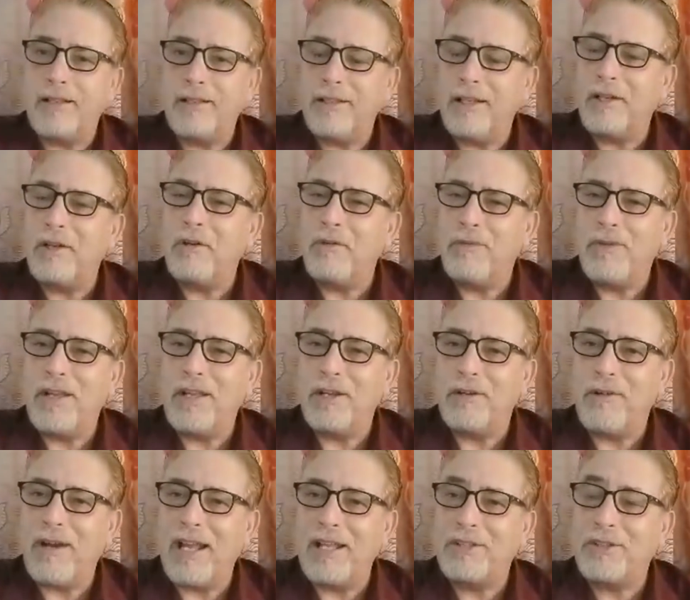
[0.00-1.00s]
Now go figure,
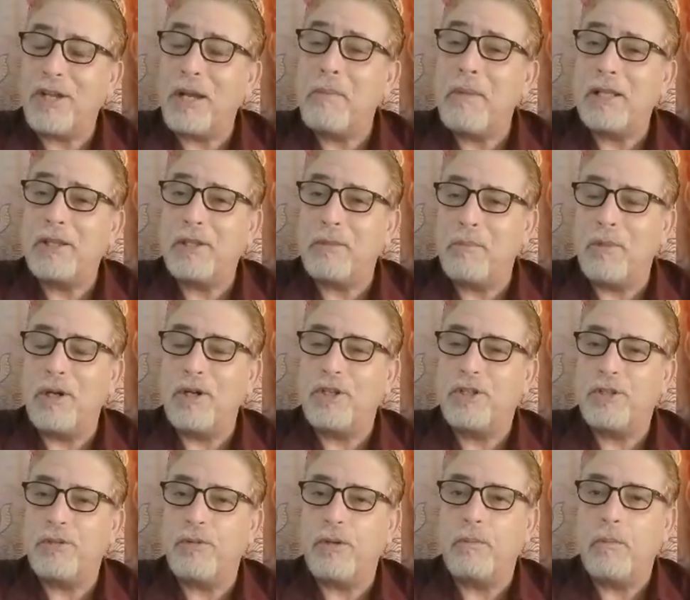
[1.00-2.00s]
right? So I'm at the
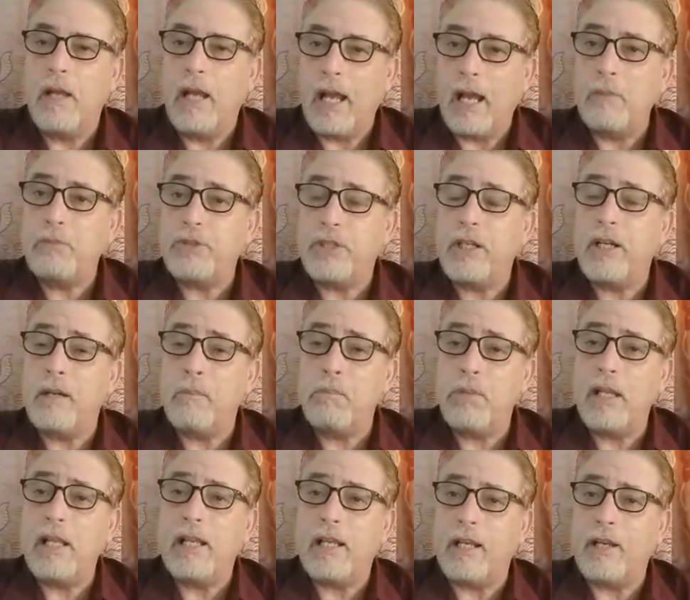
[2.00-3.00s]
emergency room. I'm sitting there, I'm
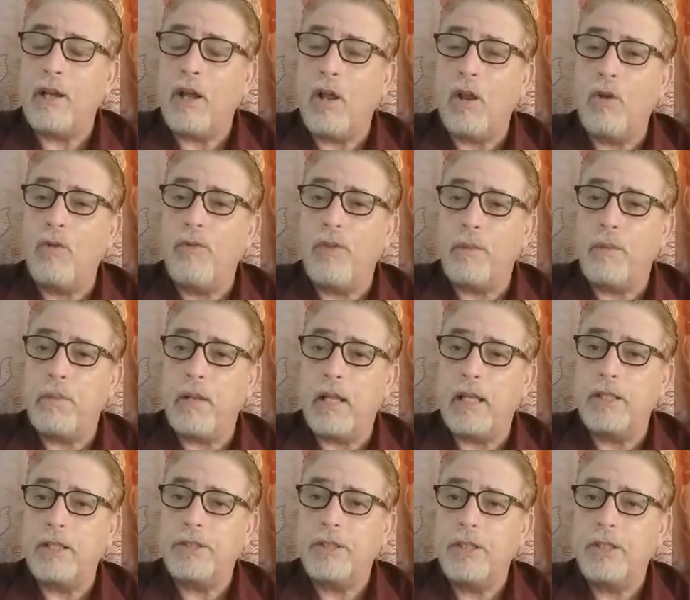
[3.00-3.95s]
bleeding all over the place.